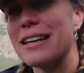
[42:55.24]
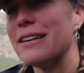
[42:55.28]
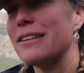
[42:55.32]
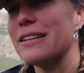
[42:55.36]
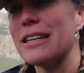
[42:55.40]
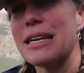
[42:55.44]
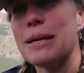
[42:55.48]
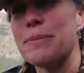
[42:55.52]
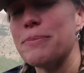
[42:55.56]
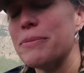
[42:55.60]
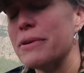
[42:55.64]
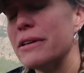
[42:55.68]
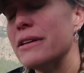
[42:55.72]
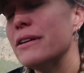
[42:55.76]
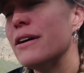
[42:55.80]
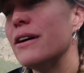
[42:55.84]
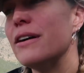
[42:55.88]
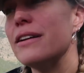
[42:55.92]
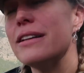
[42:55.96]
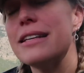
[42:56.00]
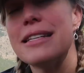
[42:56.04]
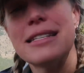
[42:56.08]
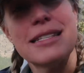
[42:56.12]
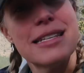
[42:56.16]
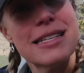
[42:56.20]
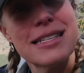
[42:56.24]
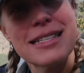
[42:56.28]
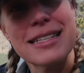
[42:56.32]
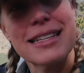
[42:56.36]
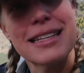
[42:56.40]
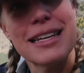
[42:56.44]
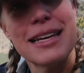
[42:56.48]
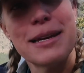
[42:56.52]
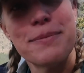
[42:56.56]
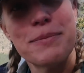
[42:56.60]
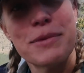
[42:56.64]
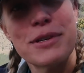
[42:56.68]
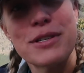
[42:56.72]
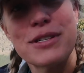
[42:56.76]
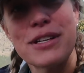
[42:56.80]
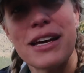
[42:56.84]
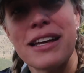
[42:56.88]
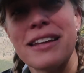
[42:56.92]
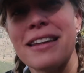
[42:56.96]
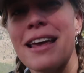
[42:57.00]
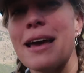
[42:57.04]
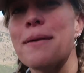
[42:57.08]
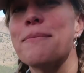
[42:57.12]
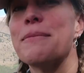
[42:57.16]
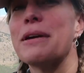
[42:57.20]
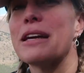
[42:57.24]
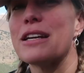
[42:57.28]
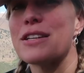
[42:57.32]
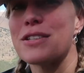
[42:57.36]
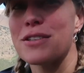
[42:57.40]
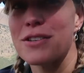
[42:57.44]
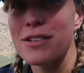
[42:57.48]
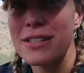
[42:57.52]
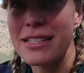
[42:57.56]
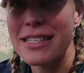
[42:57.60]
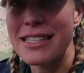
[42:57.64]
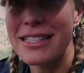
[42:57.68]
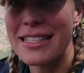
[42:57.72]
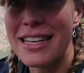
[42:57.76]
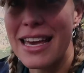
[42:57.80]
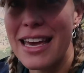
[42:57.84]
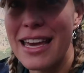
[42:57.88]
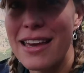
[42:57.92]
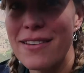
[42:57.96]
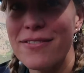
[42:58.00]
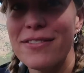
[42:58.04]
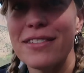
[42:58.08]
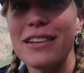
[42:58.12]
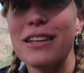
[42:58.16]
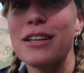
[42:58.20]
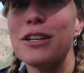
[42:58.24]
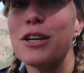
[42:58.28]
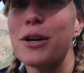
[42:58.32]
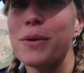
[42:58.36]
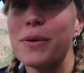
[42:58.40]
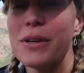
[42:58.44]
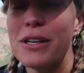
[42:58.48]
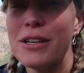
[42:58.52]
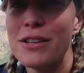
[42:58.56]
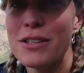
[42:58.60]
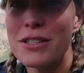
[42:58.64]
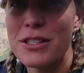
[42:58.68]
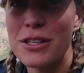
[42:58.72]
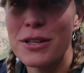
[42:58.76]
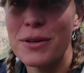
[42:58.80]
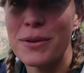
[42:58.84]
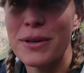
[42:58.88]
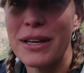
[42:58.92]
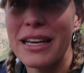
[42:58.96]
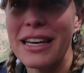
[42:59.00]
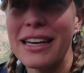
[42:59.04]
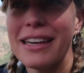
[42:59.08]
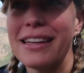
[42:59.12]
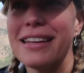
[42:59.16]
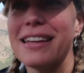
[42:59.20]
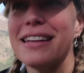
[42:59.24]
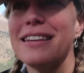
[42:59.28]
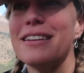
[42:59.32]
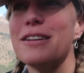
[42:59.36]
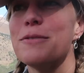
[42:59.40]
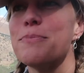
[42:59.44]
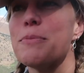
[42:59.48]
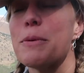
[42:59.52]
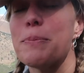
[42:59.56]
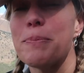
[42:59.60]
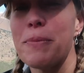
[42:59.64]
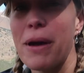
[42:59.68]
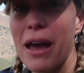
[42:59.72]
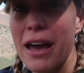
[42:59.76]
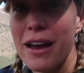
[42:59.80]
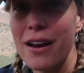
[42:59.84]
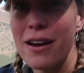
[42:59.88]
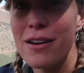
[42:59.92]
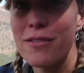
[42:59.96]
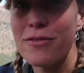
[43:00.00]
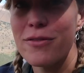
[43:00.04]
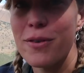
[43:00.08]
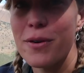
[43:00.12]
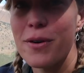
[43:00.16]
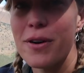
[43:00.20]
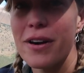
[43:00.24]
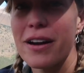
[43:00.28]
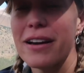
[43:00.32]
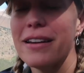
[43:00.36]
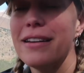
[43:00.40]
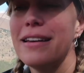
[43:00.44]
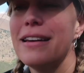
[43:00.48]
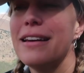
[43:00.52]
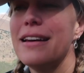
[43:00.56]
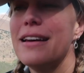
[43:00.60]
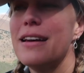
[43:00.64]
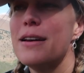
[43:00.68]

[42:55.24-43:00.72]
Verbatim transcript: I keep putting all these disclaimers on that. Make sure it's safe and you know what you're doing and you prepare for it.